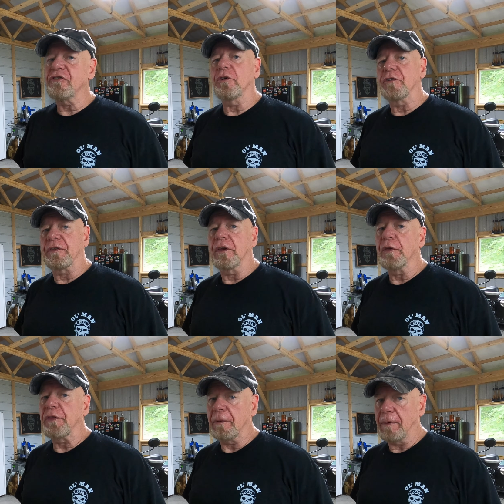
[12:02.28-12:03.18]
chose the
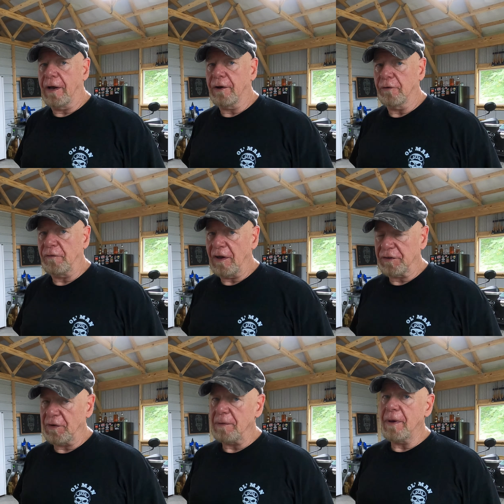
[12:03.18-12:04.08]
lithium iron
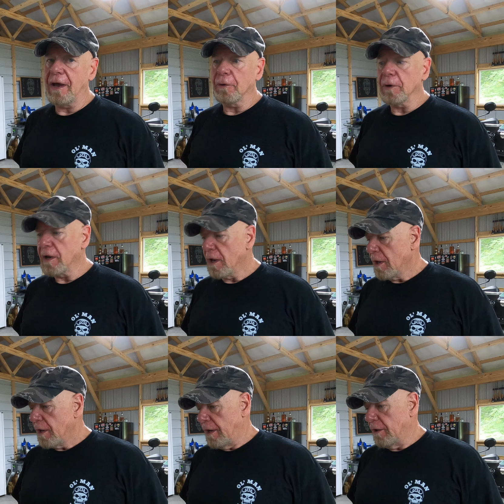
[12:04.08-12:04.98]
phosphate battery,
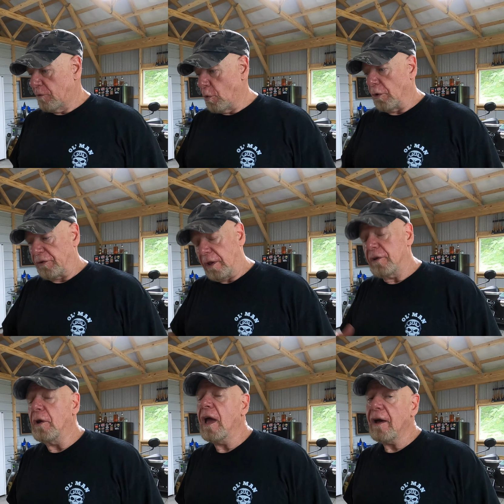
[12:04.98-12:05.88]
and of course
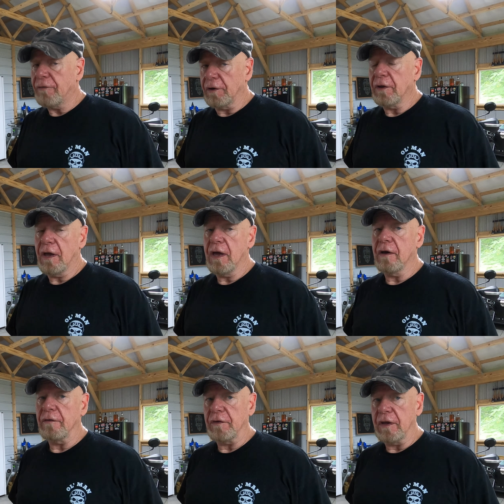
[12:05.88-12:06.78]
you having to
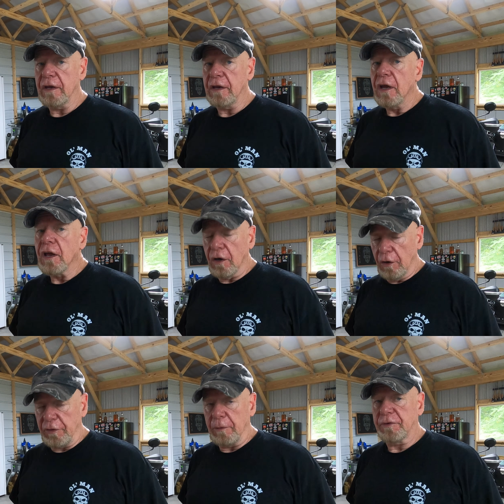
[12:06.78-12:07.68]
have a
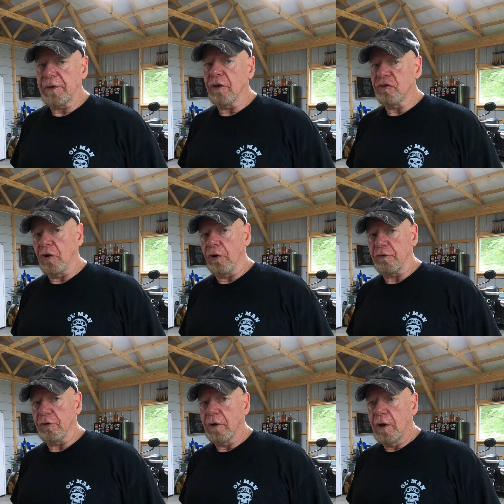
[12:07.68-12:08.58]
lithium style
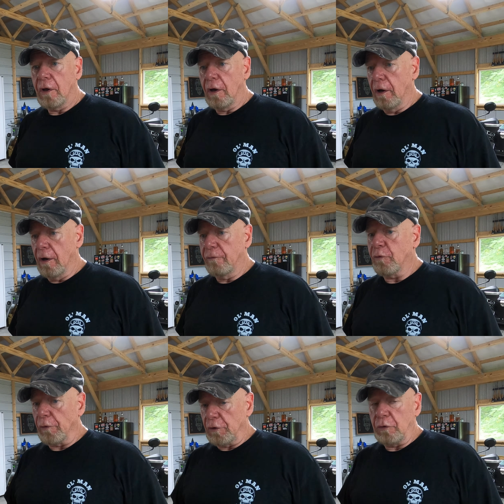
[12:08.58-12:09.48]
charger
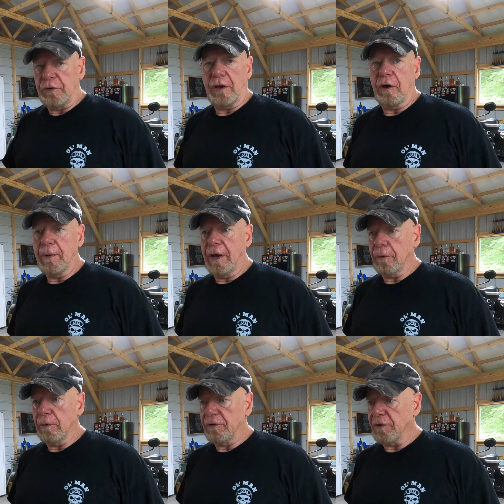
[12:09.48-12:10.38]
for the new style
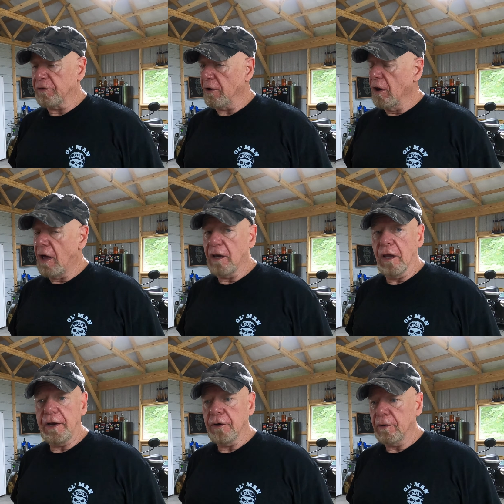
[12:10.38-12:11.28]
batteries. It's a lot
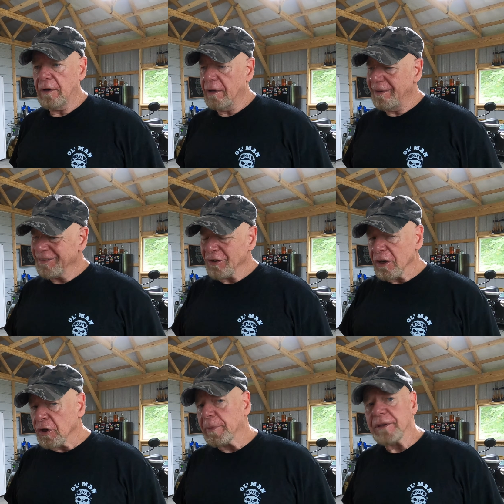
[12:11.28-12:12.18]
lighter. It took a
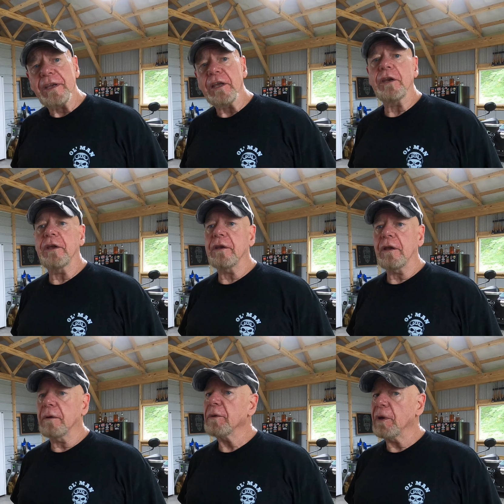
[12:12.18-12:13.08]
little bit to get it
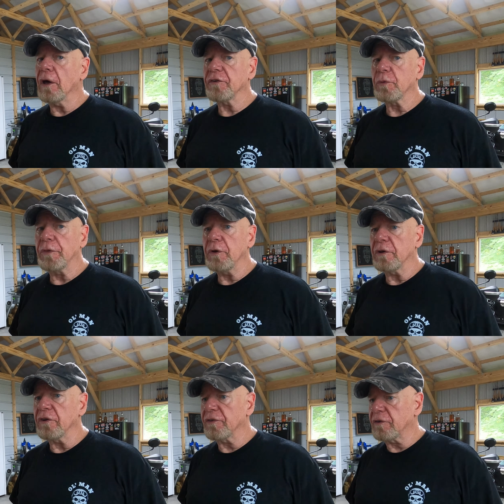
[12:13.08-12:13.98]
in, to be honest with you.
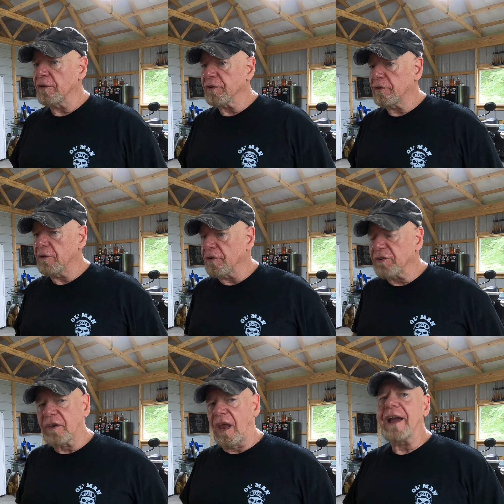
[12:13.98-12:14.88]
It just doesn't
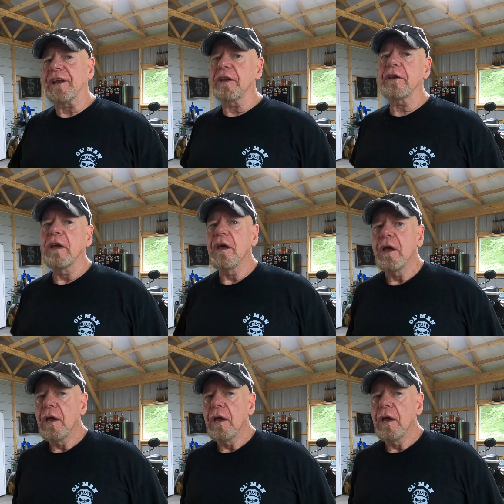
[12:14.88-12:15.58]
slide in,